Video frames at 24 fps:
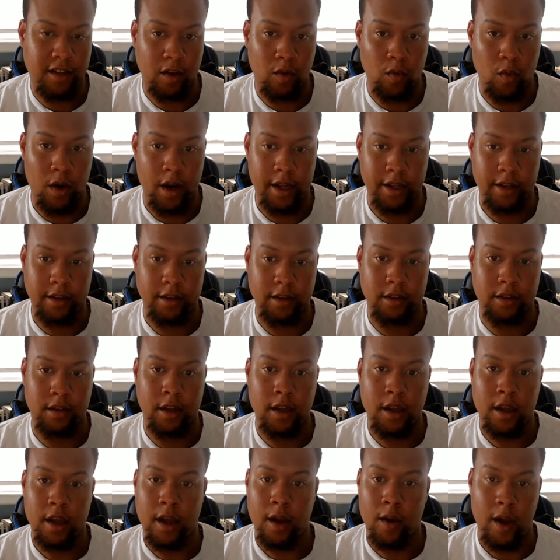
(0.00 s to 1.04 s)
ones.
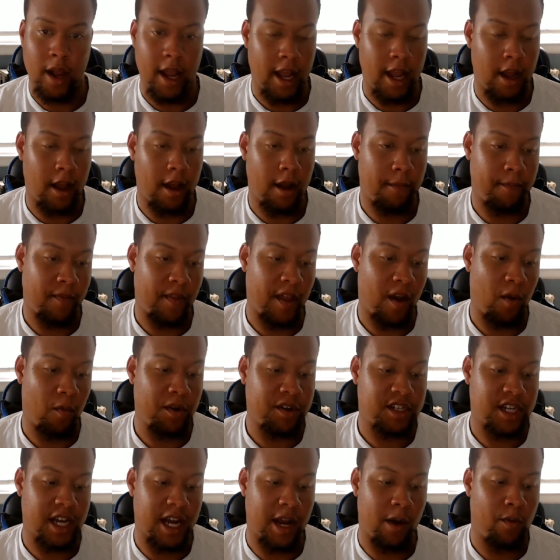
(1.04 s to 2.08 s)
I
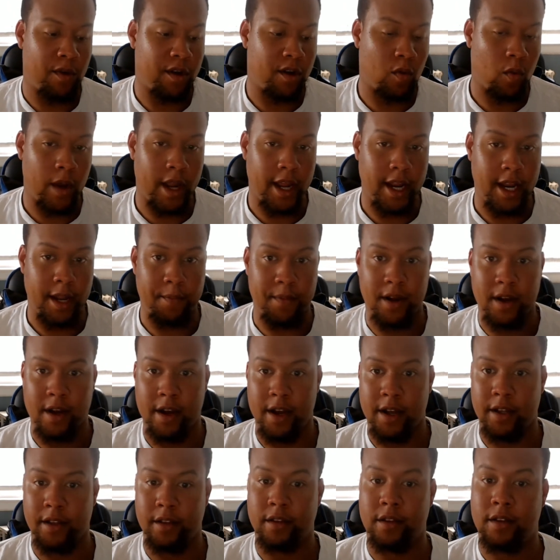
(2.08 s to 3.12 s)
wish I would have waited
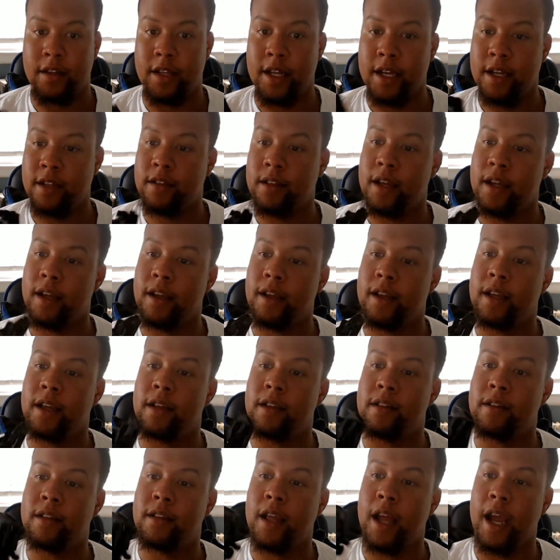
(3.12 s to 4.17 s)
because this
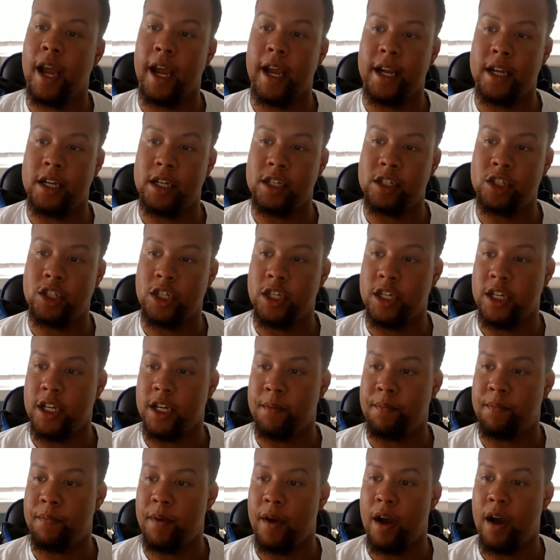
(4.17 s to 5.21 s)
is a
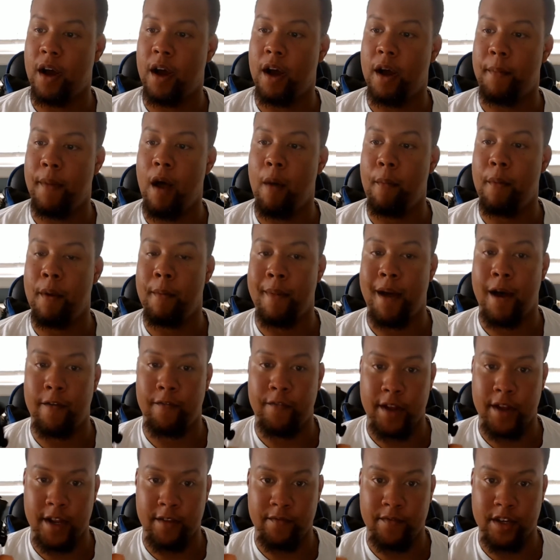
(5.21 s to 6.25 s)
cheap helmet mount
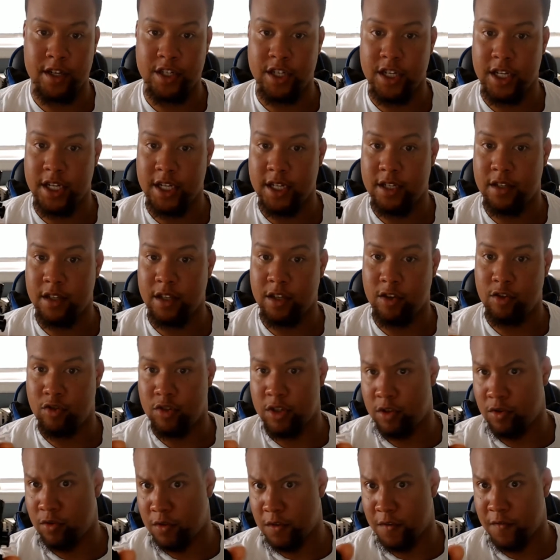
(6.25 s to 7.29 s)
for NVGs. I
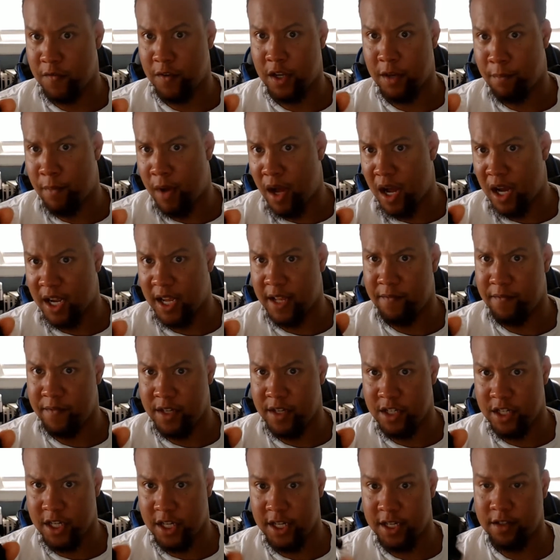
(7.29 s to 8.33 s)
usually use it for the mock
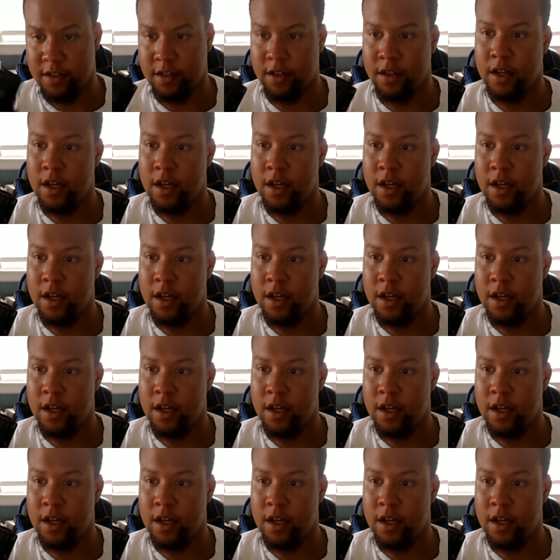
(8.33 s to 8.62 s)
NVGs.